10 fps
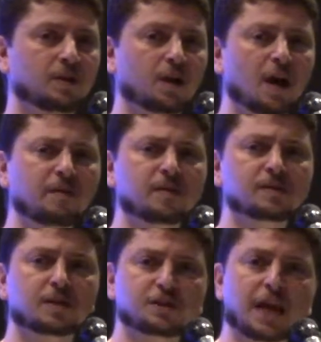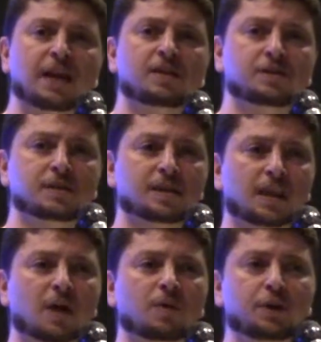covers the challenges
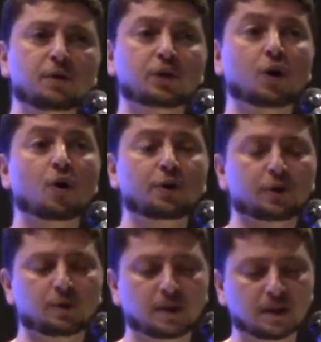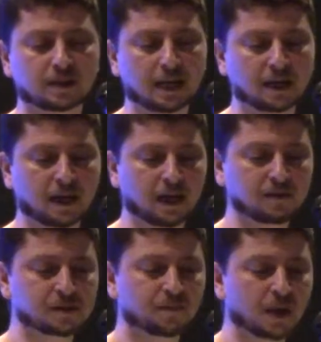that our youth go through in their daily lives.